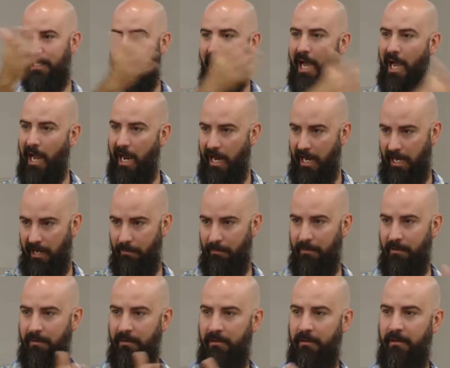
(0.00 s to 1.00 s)
time
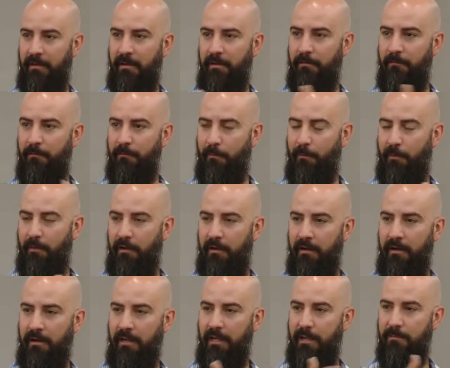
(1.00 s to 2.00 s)

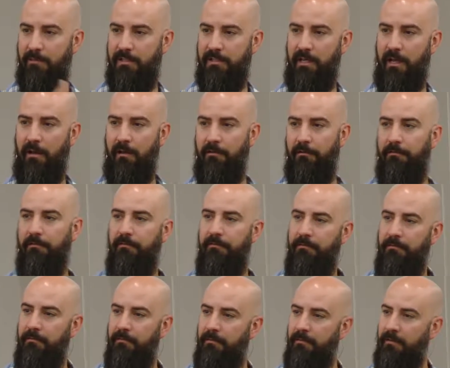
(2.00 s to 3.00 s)
for
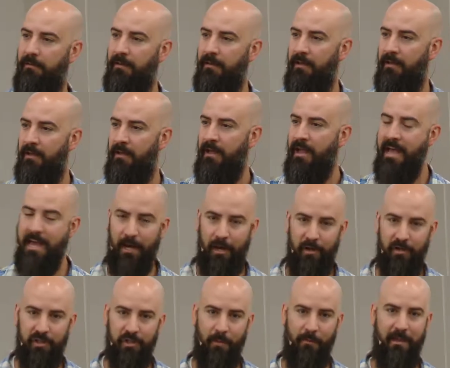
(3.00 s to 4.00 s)
himself. It
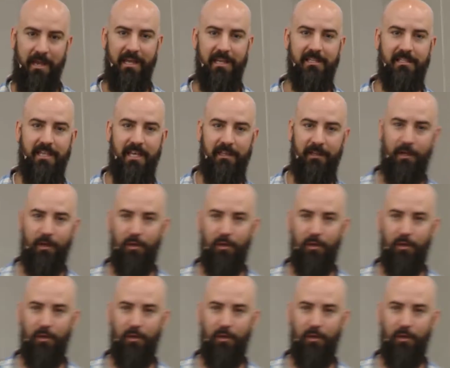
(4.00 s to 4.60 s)
also means that